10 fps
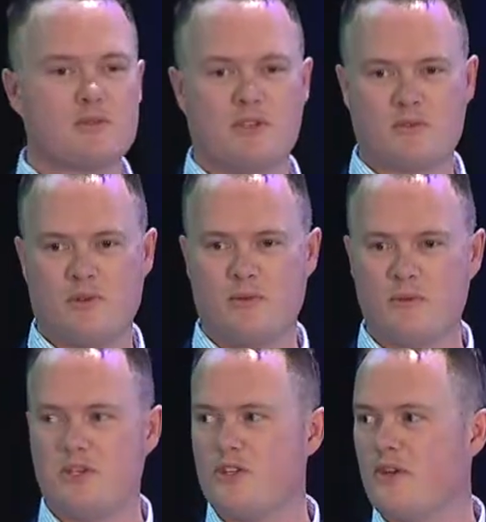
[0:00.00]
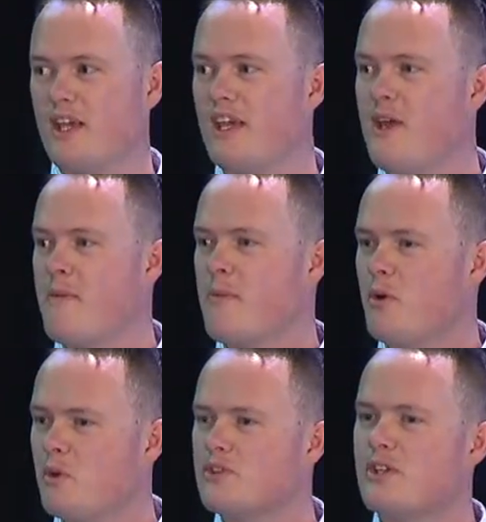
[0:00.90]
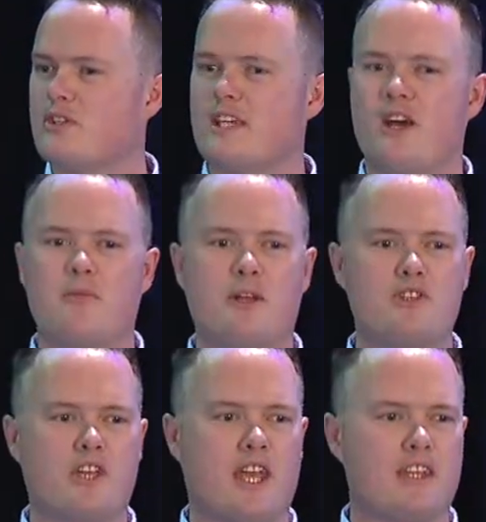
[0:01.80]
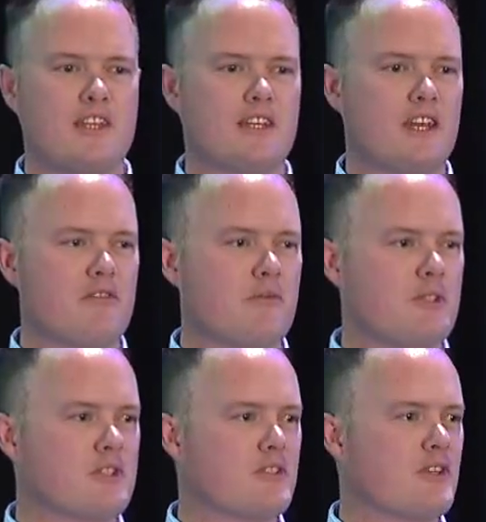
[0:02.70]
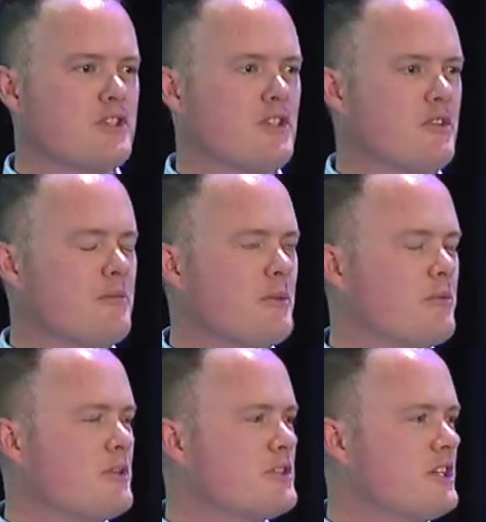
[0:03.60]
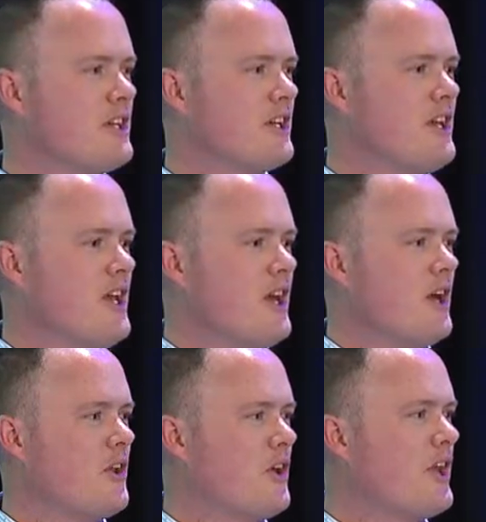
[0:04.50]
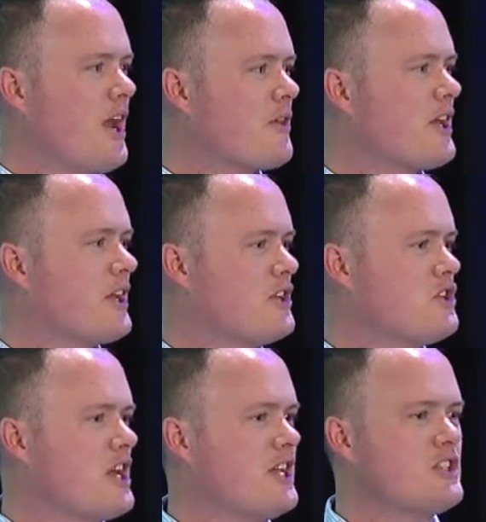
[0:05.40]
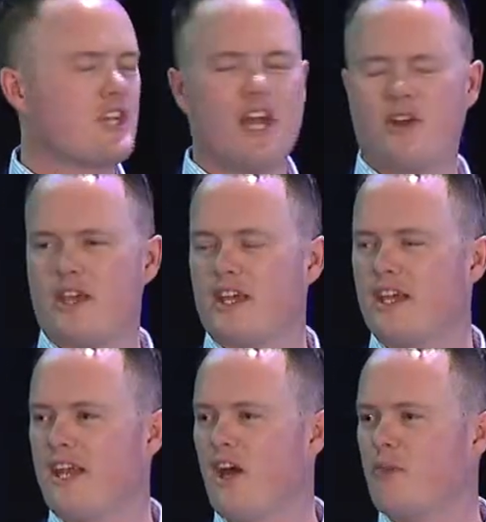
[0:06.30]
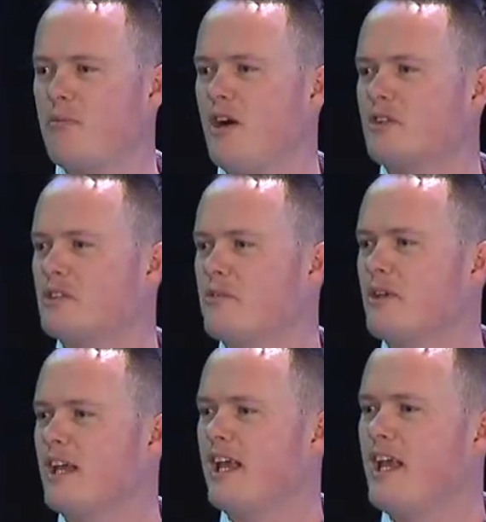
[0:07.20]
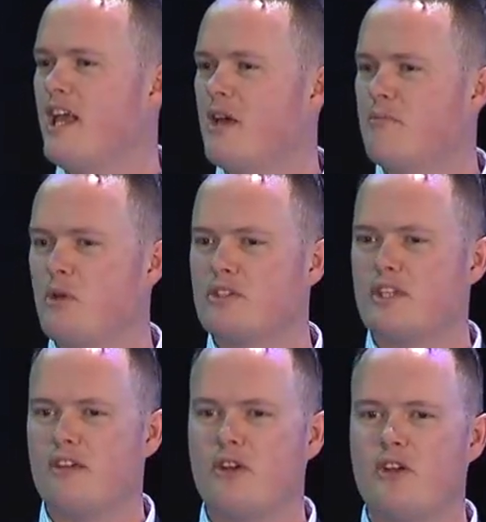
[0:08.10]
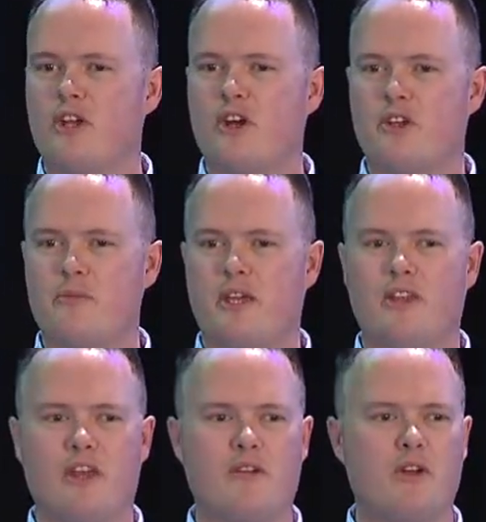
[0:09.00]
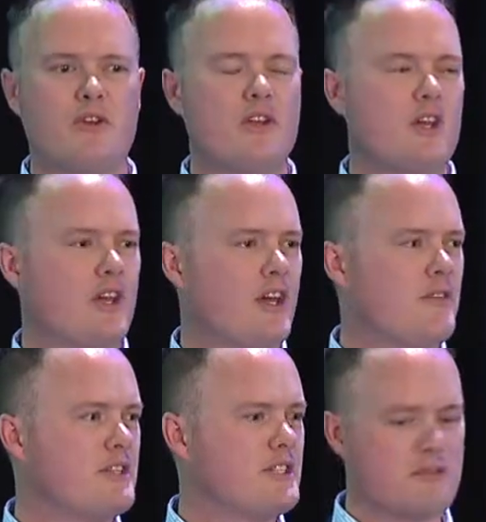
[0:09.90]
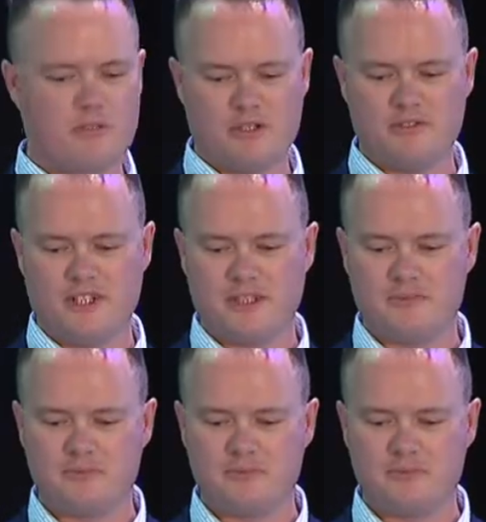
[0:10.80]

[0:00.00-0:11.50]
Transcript: which we will be doing, but also to help educate then governments across Europe on on how they can change and how they can help ultimately boost their own economy and their own visitor profile.